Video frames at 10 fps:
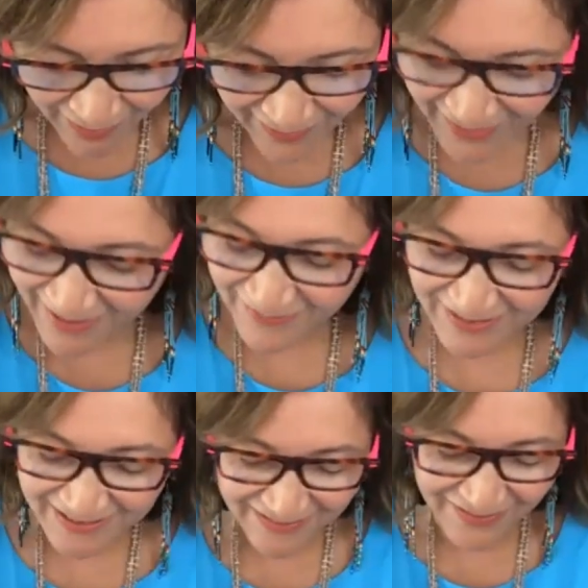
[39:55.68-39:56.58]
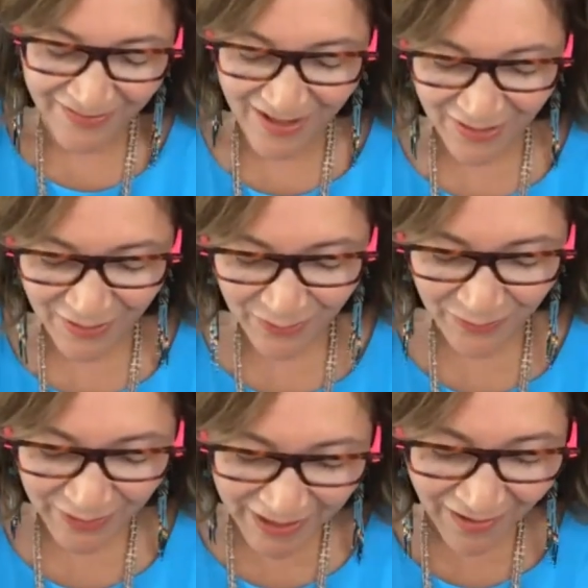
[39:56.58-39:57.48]
Oh, Heavenly Father,
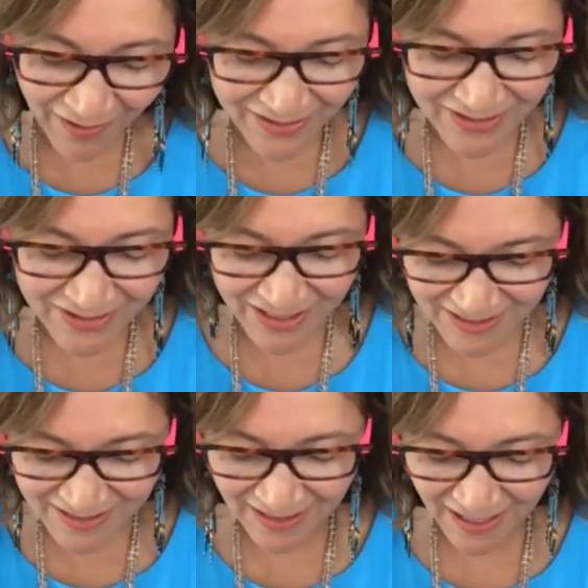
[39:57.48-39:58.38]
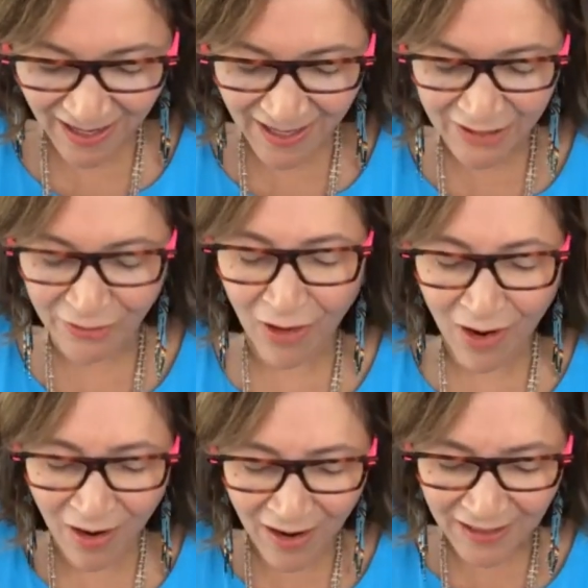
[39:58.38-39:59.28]
we are just in
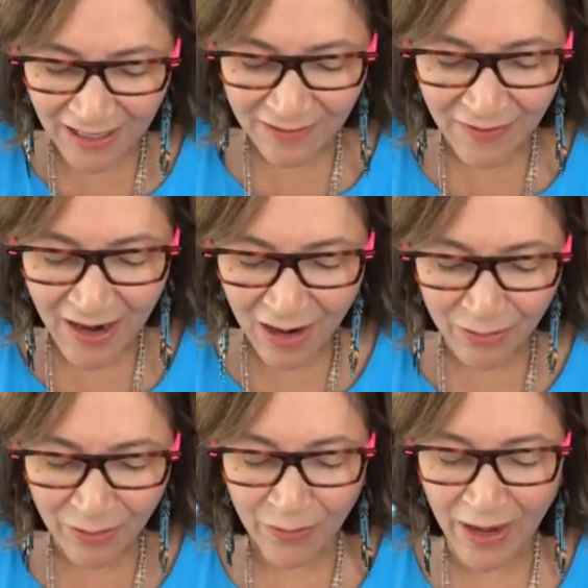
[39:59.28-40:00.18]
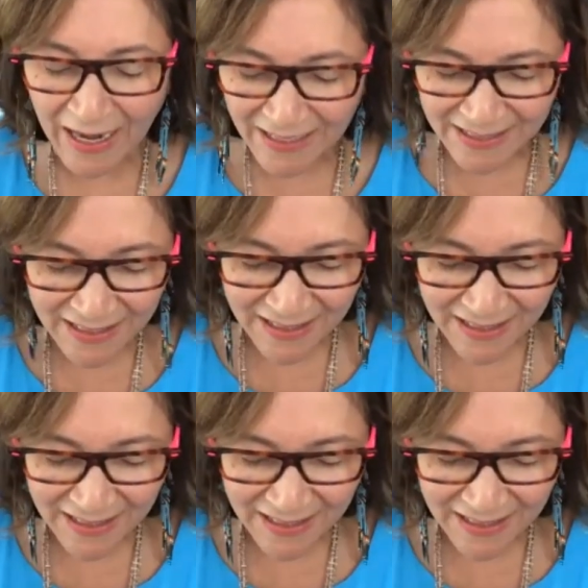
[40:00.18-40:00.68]
awe of how great